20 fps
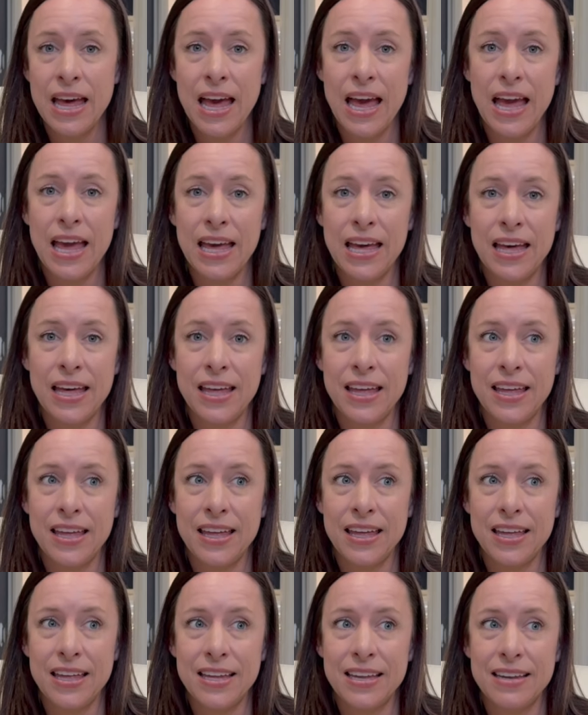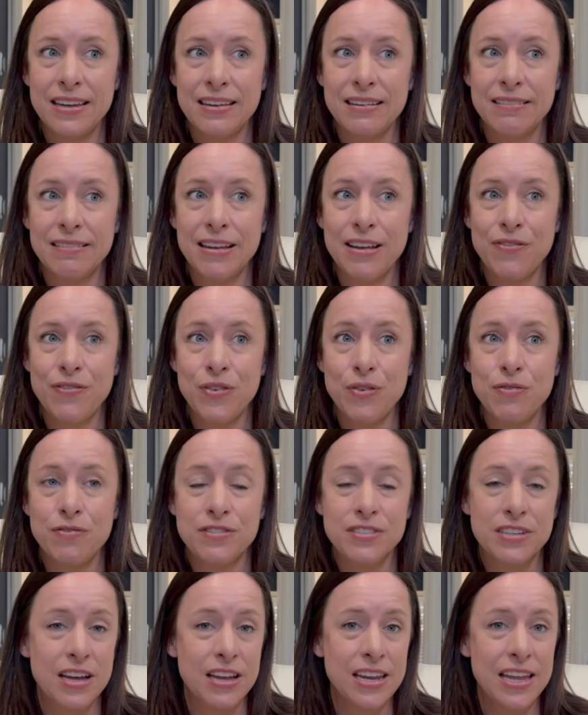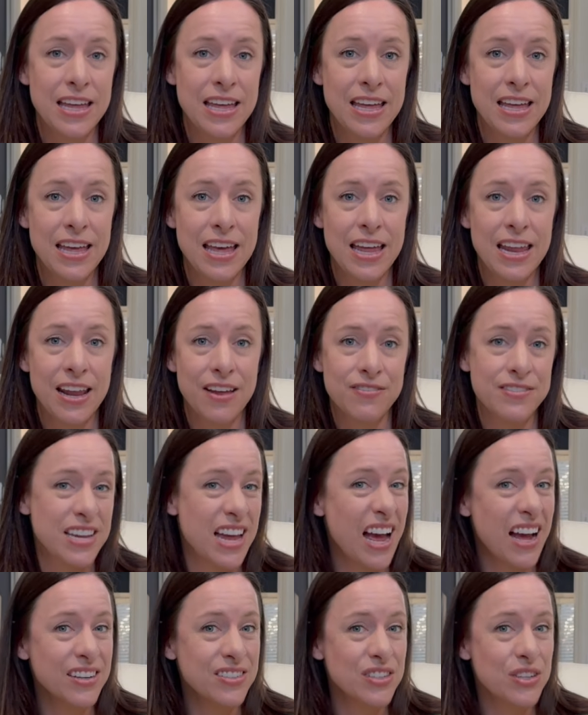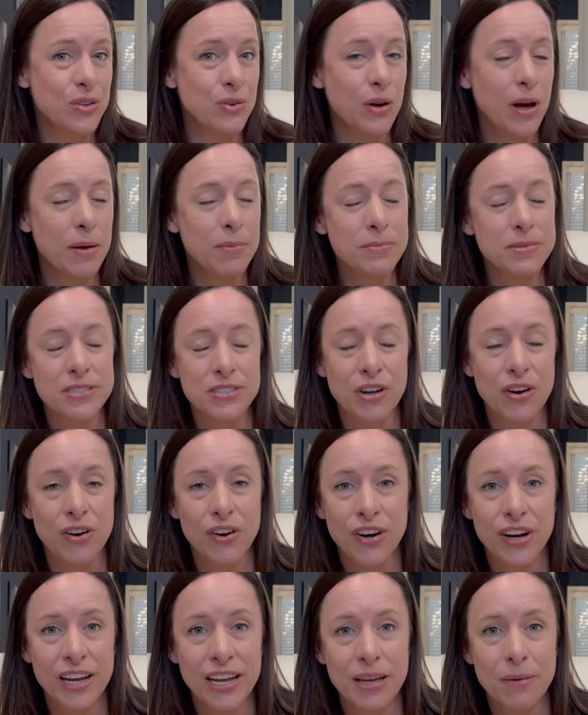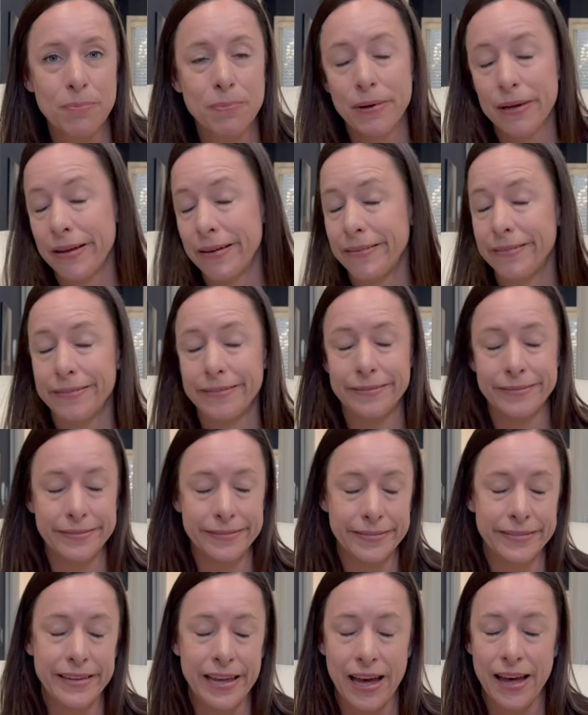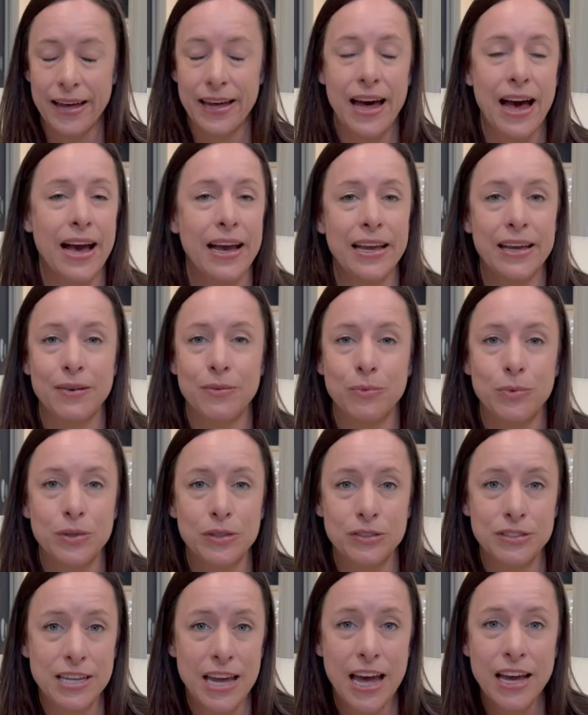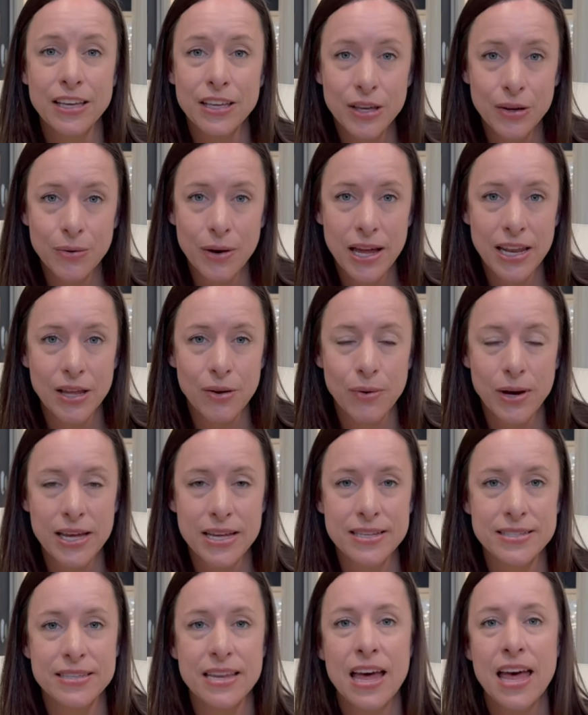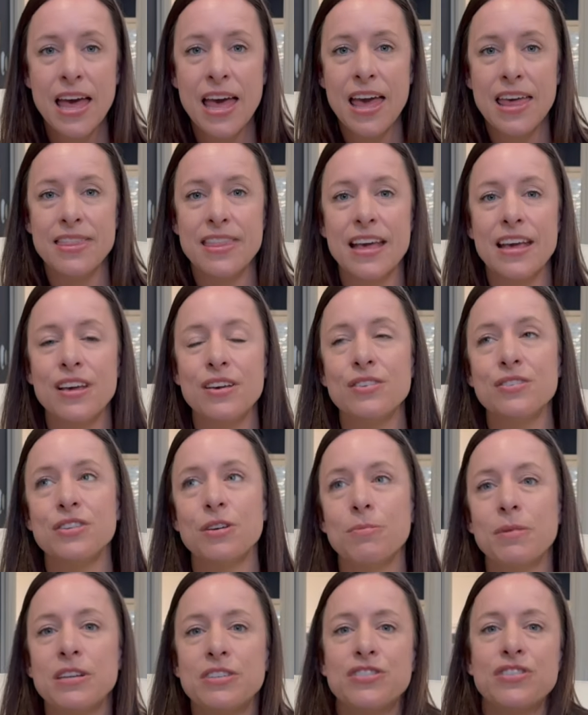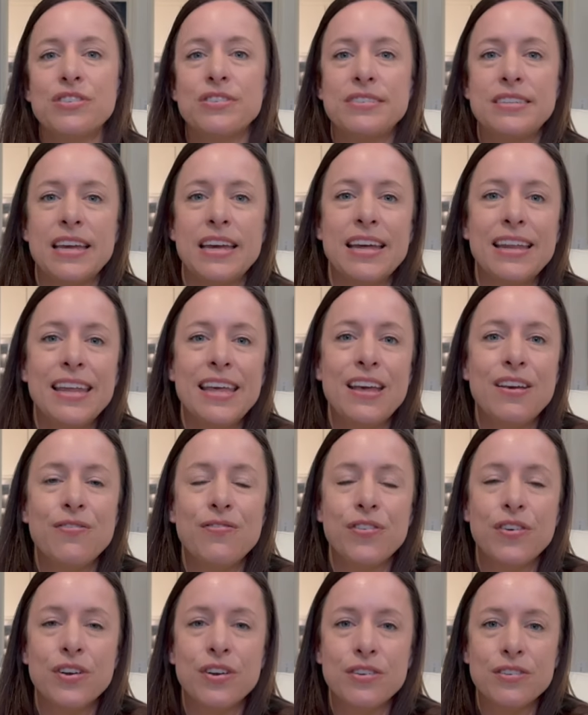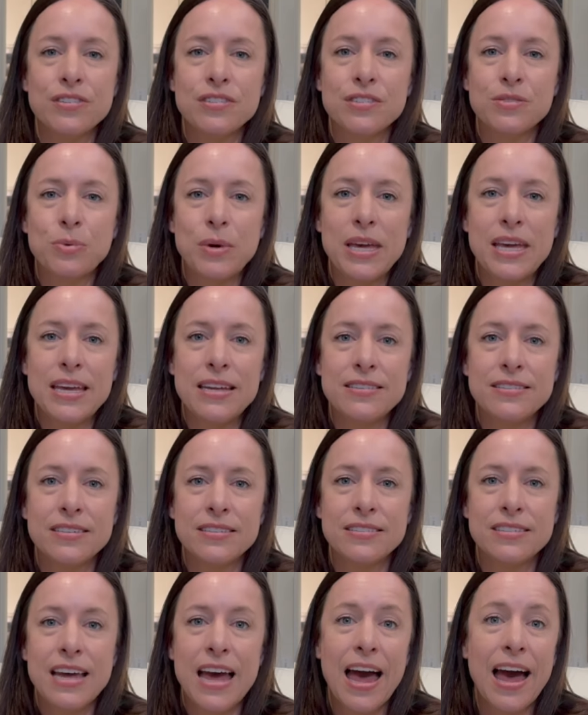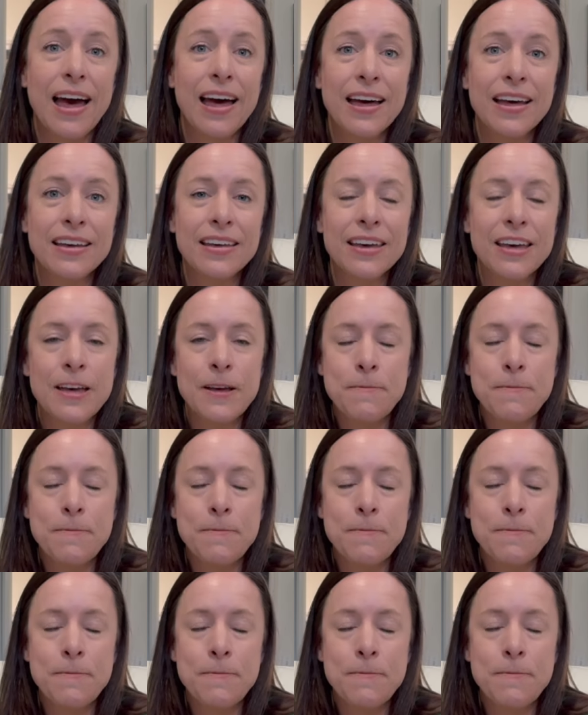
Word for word: And if you've done it and I've tagged you, I'm sorry, but yeah, I will tag you anyways. Thank you so much, Danny, for your sweet tag.